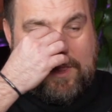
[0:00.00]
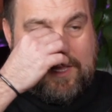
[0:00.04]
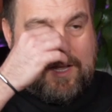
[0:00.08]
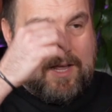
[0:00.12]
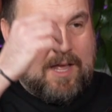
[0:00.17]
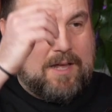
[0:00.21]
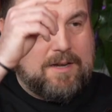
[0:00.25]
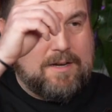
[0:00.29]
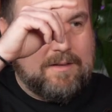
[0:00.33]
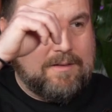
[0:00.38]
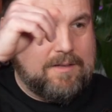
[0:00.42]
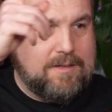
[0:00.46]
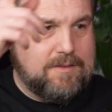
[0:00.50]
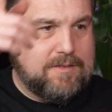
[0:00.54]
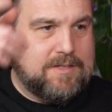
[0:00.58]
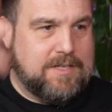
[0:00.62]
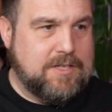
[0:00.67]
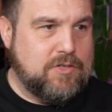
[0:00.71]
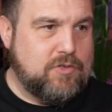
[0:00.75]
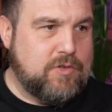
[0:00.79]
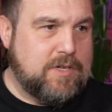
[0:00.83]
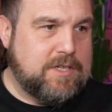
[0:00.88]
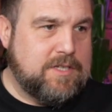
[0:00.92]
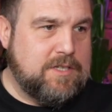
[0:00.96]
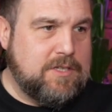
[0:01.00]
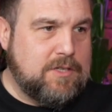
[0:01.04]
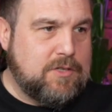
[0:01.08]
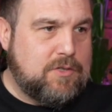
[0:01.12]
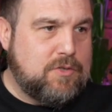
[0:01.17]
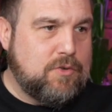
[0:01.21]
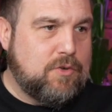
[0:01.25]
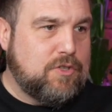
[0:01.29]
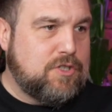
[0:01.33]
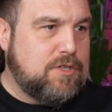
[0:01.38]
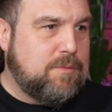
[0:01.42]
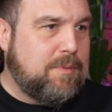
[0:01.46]
and it's interesting you
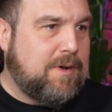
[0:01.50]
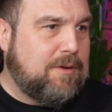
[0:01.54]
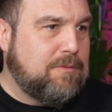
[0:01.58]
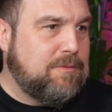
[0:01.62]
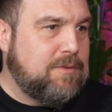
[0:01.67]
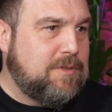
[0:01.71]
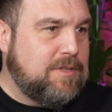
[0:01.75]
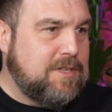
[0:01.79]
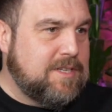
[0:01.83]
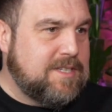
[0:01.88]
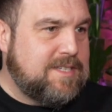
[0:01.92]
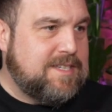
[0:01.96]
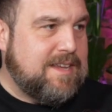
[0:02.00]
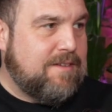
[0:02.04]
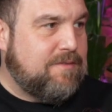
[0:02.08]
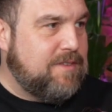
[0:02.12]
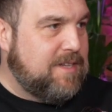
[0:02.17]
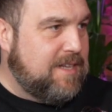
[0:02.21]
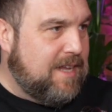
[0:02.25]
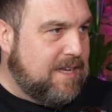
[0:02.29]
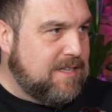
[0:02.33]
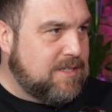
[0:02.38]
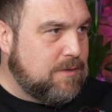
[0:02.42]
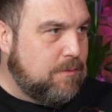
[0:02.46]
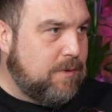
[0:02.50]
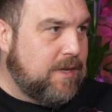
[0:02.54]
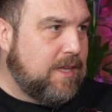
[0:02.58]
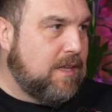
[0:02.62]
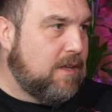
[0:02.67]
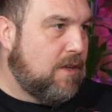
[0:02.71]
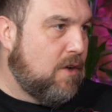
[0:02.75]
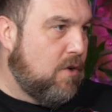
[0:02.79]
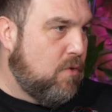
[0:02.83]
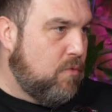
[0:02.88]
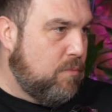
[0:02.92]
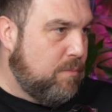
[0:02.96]
talked about your 7 days a week
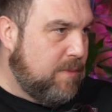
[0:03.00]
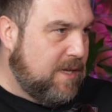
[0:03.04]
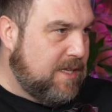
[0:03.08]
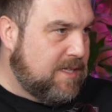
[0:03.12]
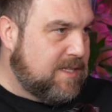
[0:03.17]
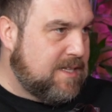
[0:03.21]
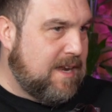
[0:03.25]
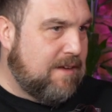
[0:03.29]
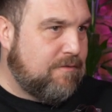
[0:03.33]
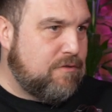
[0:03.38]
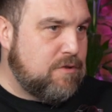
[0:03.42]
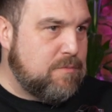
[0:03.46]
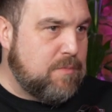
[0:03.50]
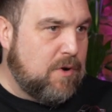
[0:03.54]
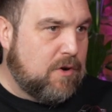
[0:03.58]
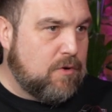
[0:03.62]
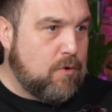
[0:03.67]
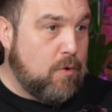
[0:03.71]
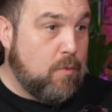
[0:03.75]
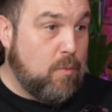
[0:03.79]
and go and meet in every borough.